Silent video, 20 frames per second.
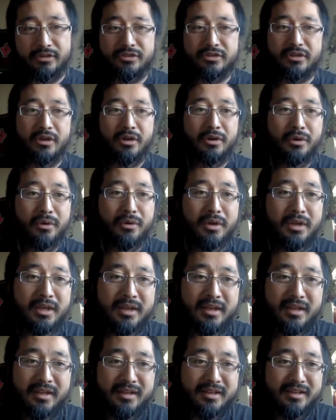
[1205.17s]
So,
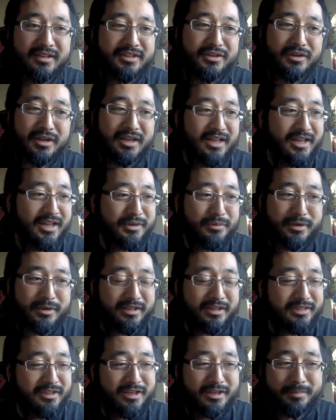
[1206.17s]
you know, a lot of what
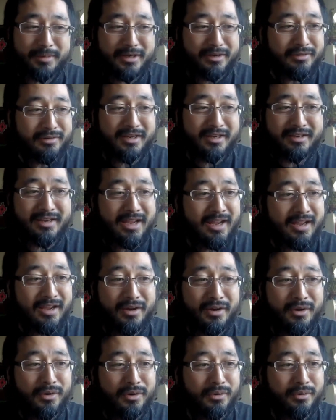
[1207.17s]
I think about right
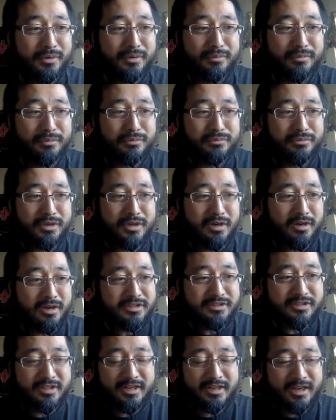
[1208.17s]
now
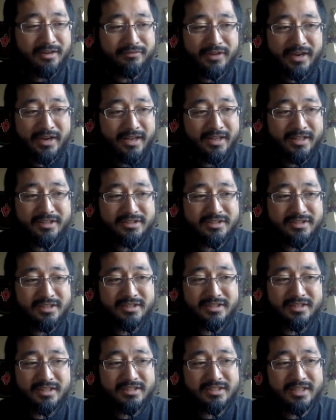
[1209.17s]
regards to nonviolence
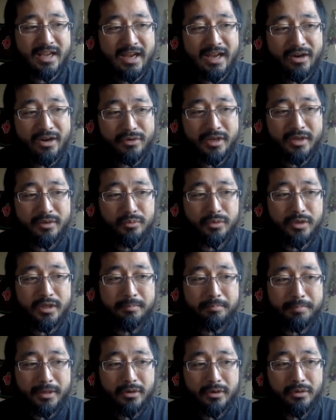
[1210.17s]
is how can
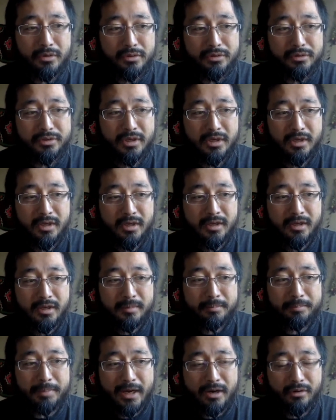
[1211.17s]
we build
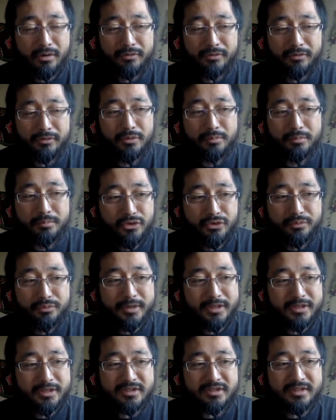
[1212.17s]
powerful
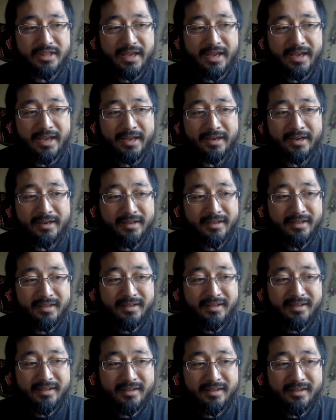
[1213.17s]
movements that
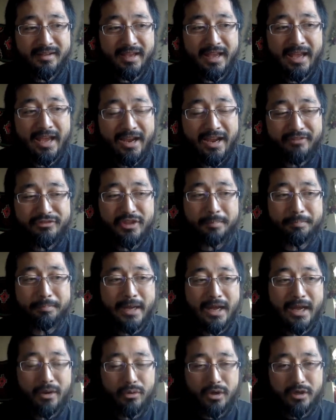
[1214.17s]
have the
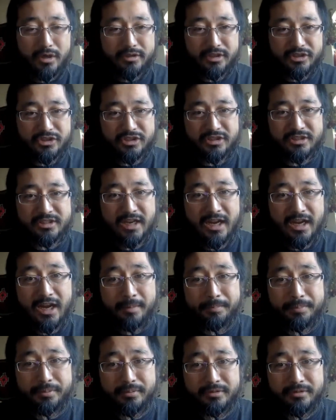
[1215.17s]
power to
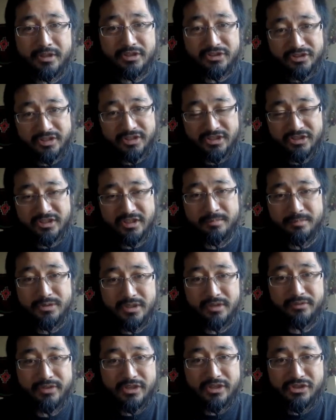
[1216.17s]
stop the systems
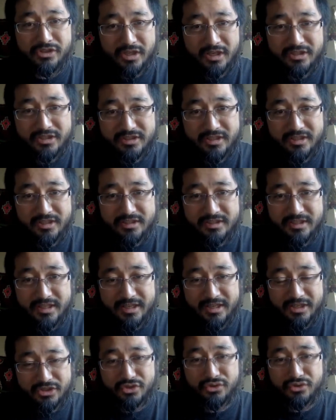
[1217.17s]
of injustice
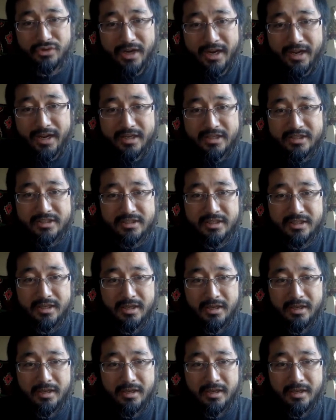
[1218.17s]
in its tracks,